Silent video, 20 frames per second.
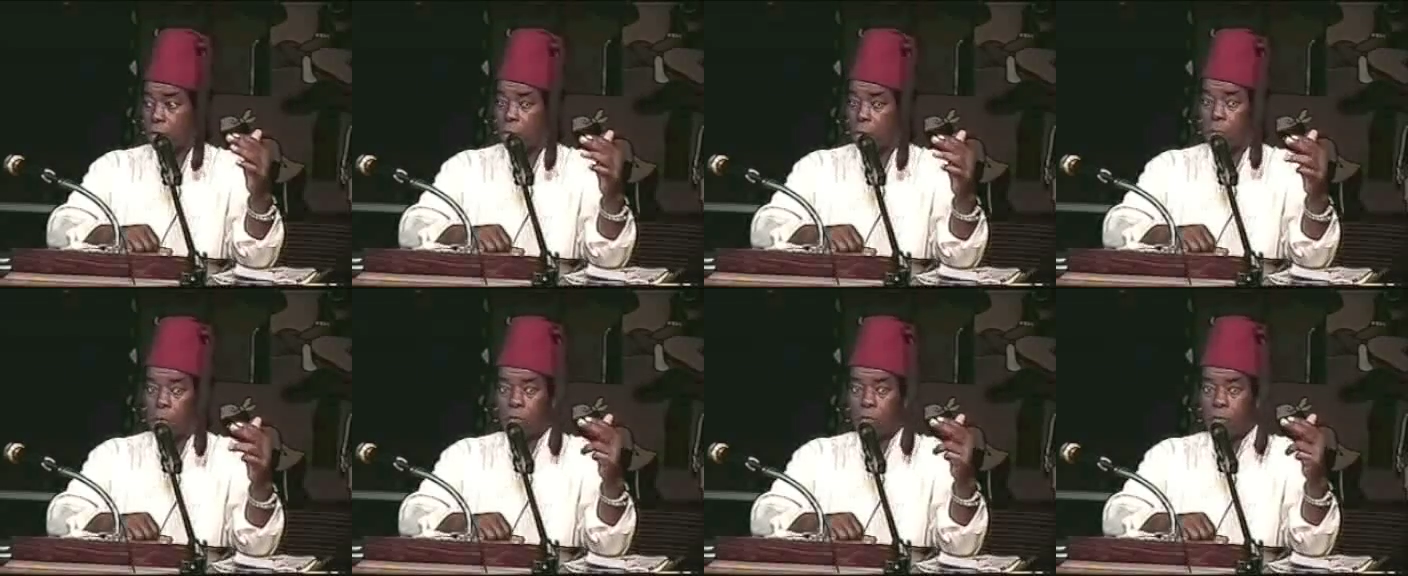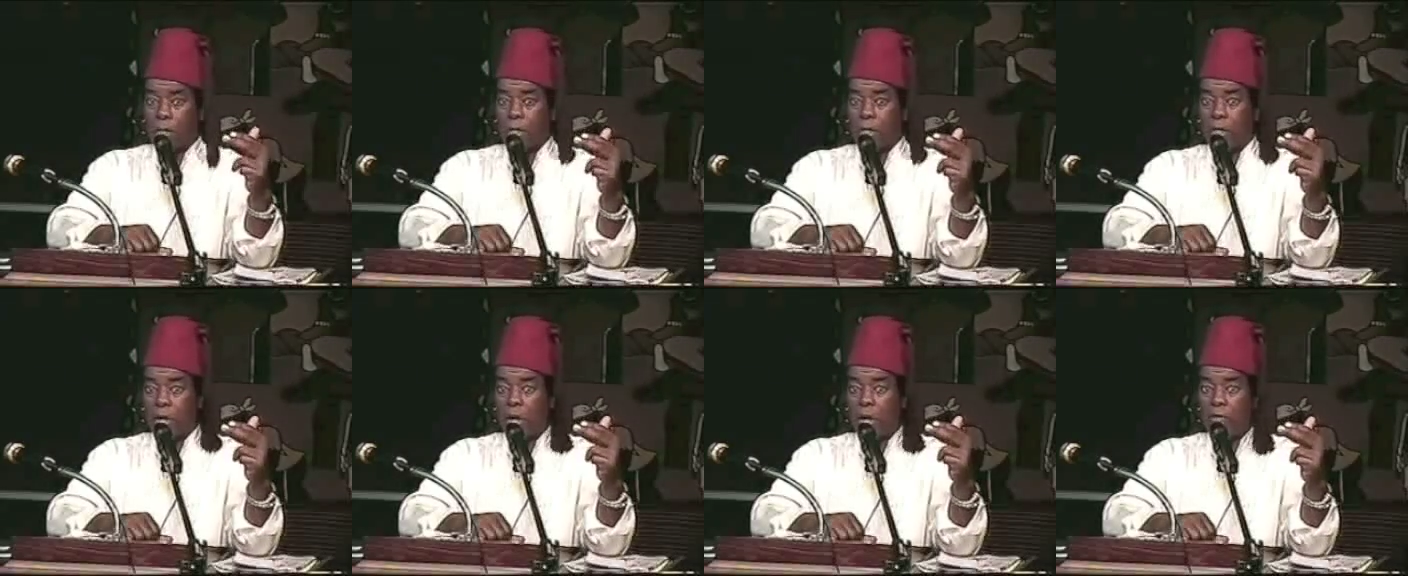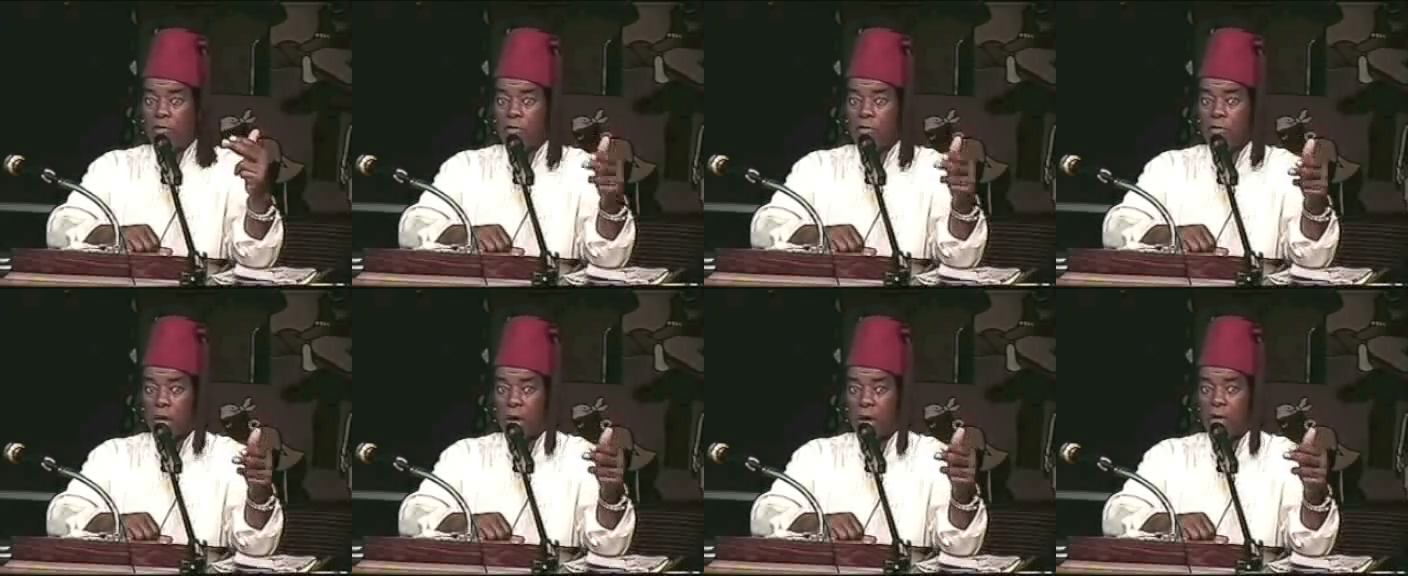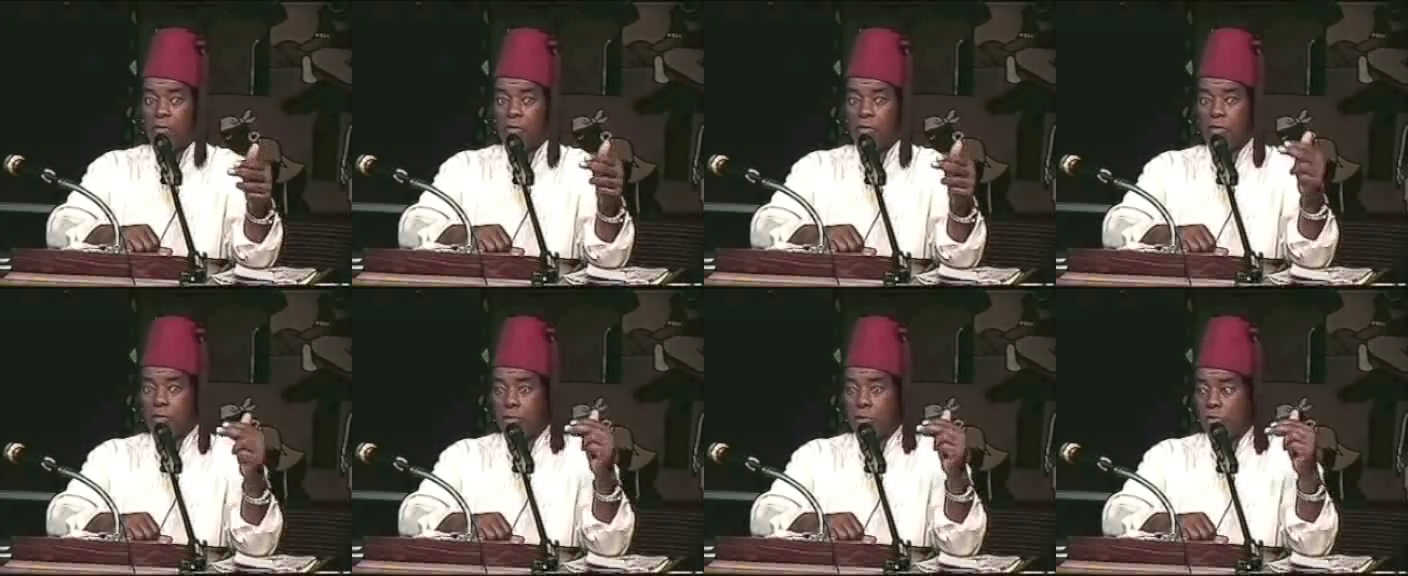but recognize it's
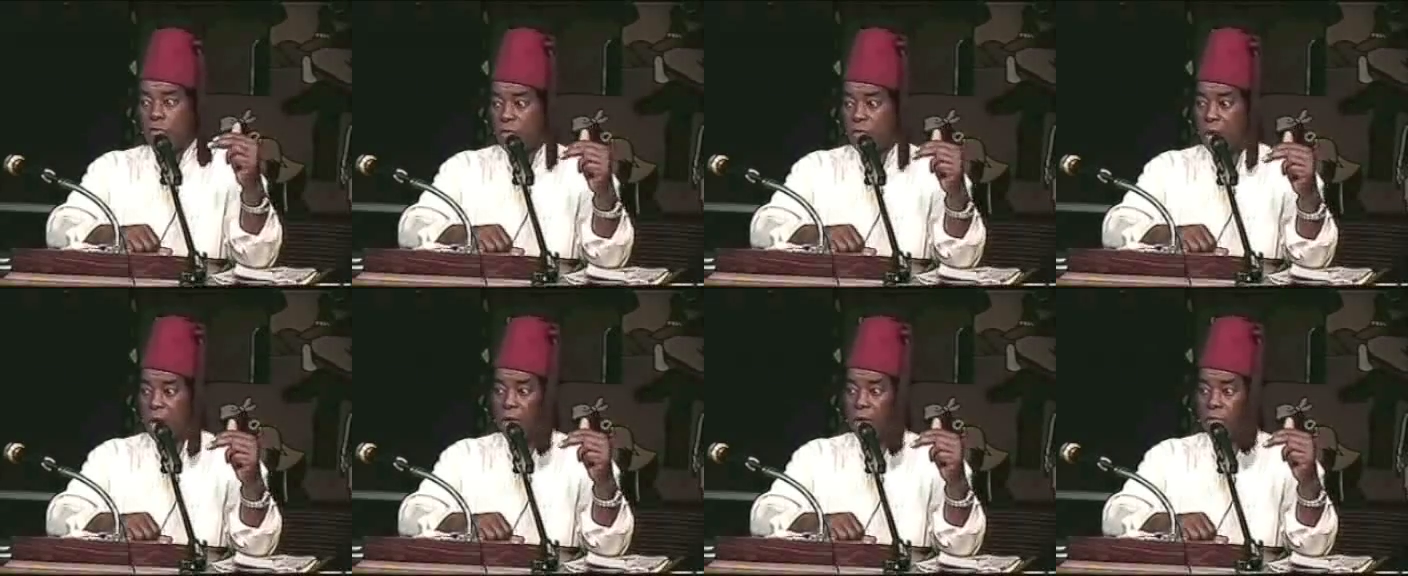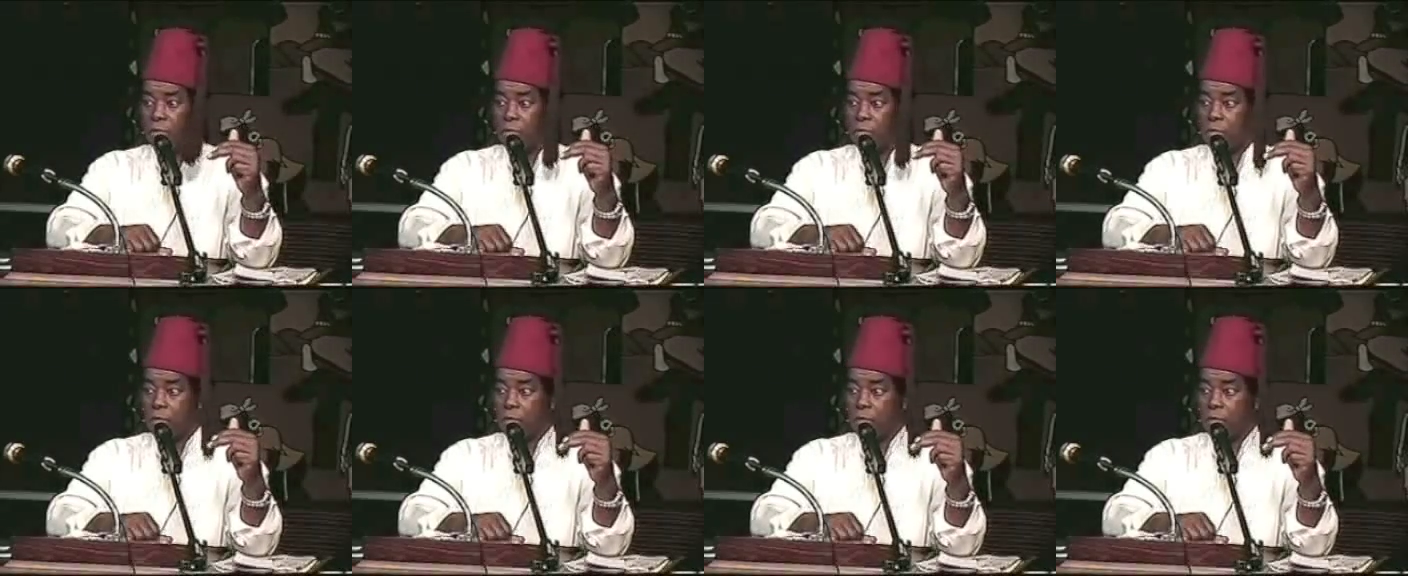actually your status